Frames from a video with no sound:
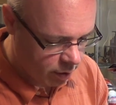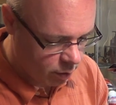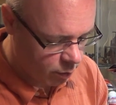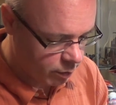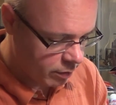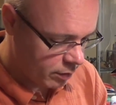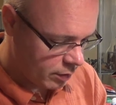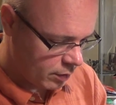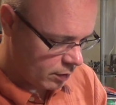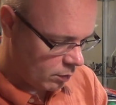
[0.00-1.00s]
go.
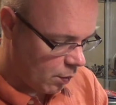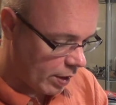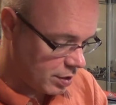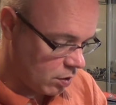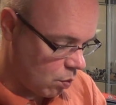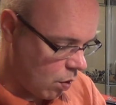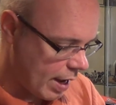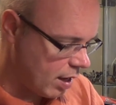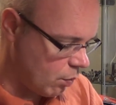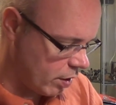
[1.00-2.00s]
We went to
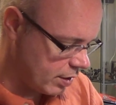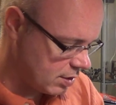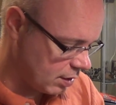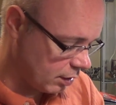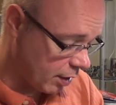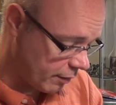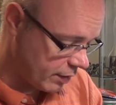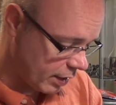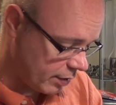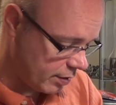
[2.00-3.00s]
Hawaii once and
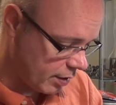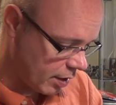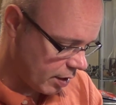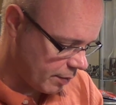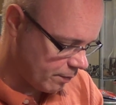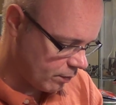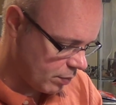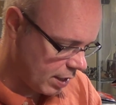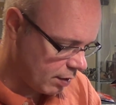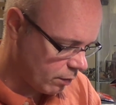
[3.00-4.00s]
loved it.
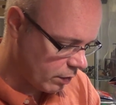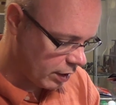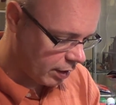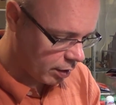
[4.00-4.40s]
Being really